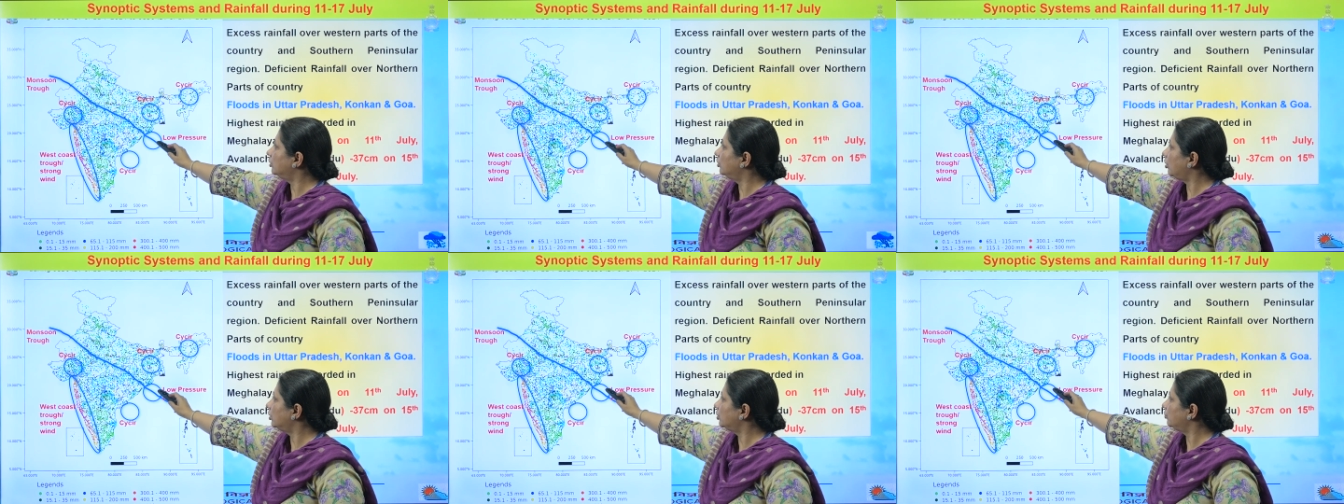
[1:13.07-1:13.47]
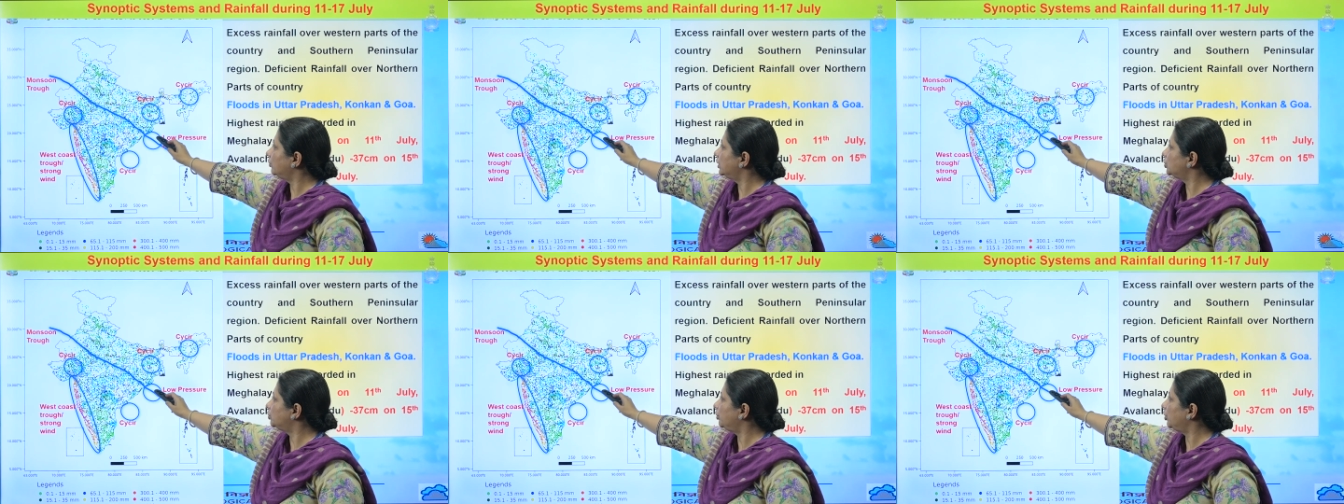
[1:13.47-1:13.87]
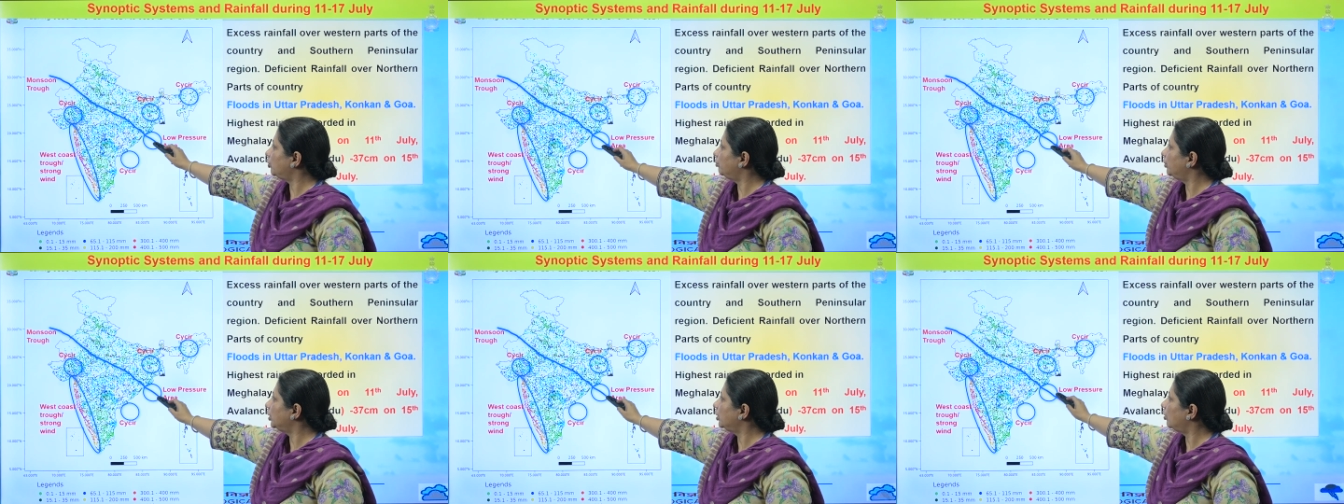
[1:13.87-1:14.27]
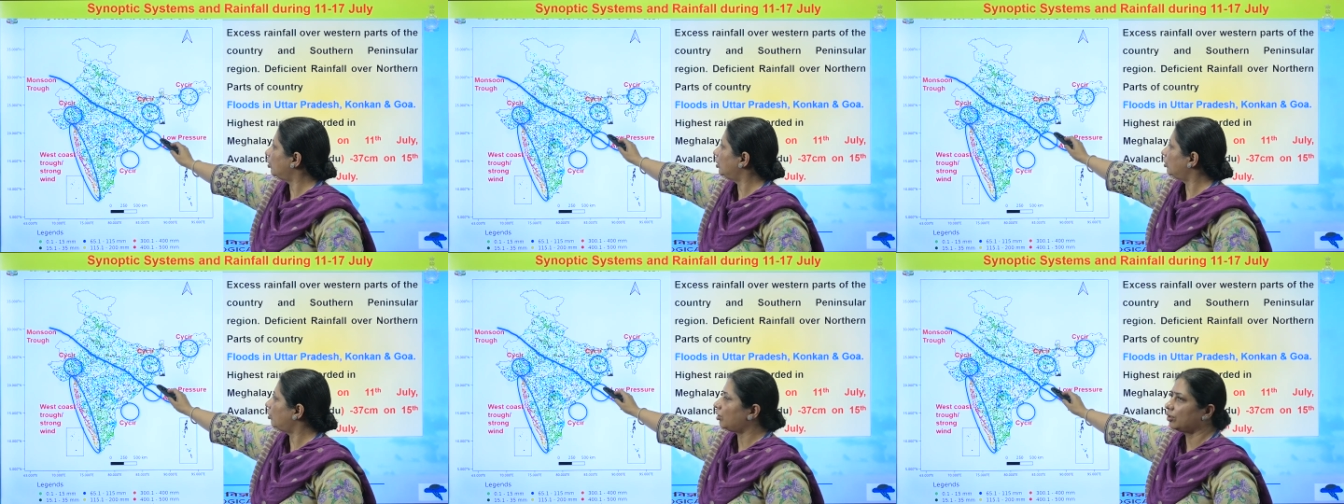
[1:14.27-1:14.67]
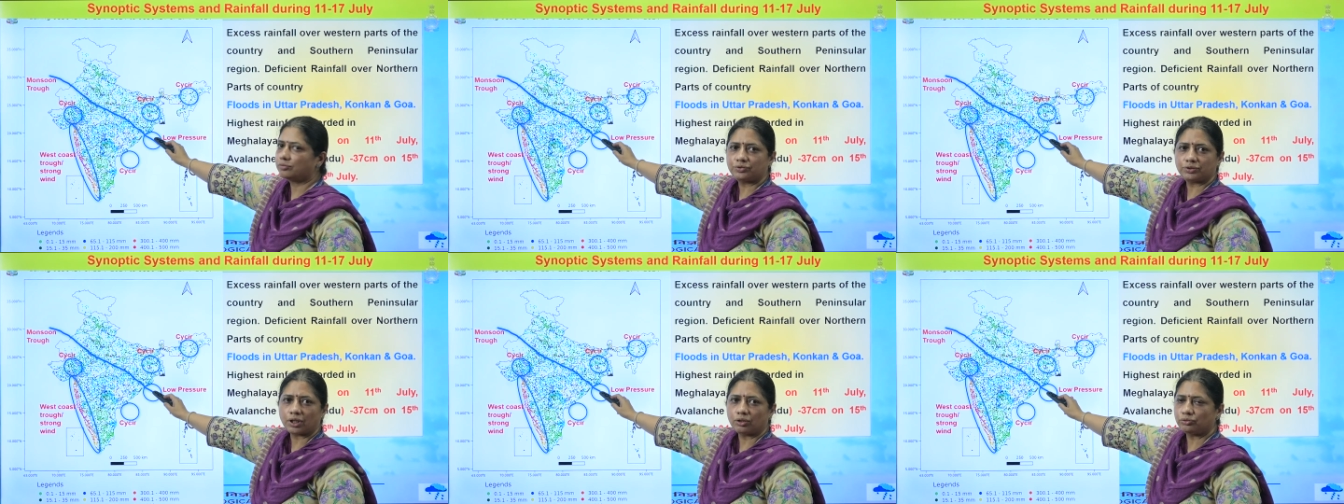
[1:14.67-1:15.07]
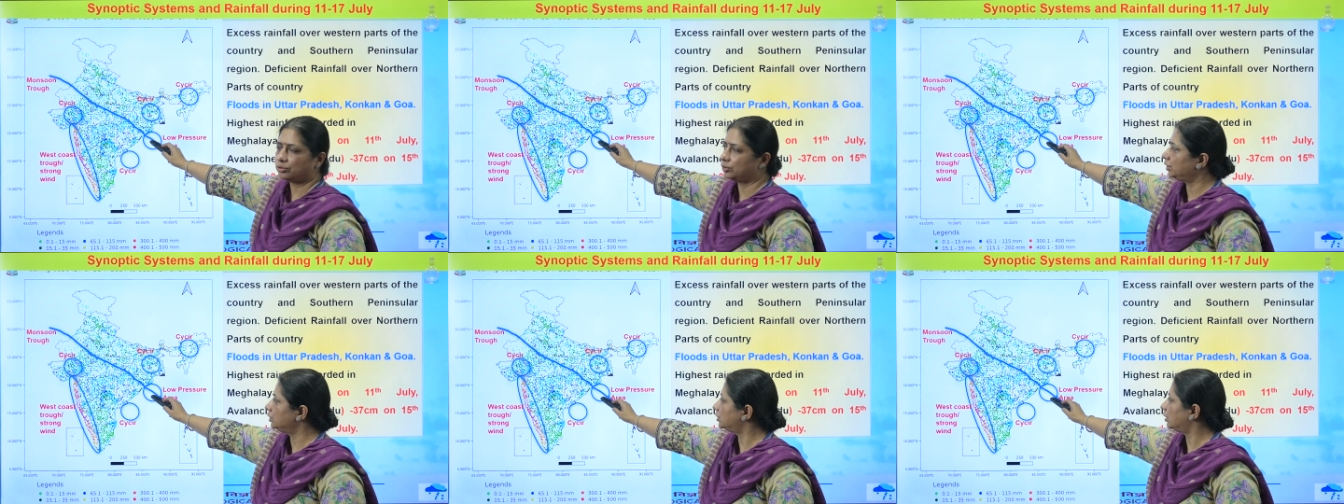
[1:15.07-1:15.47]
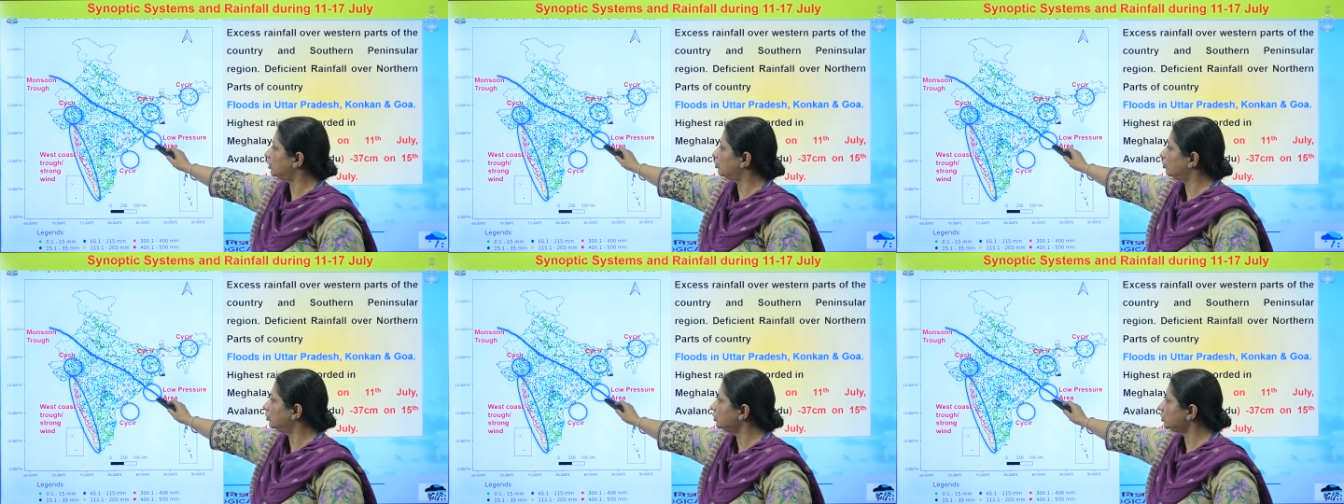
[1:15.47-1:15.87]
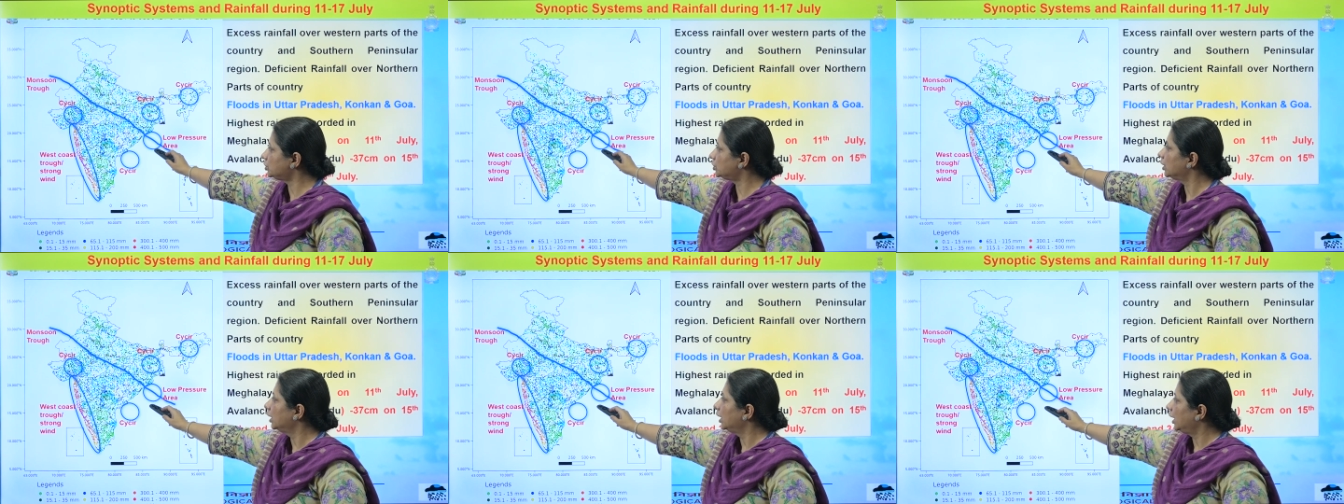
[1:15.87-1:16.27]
northwest Bay of Bengal off South Odisha coast,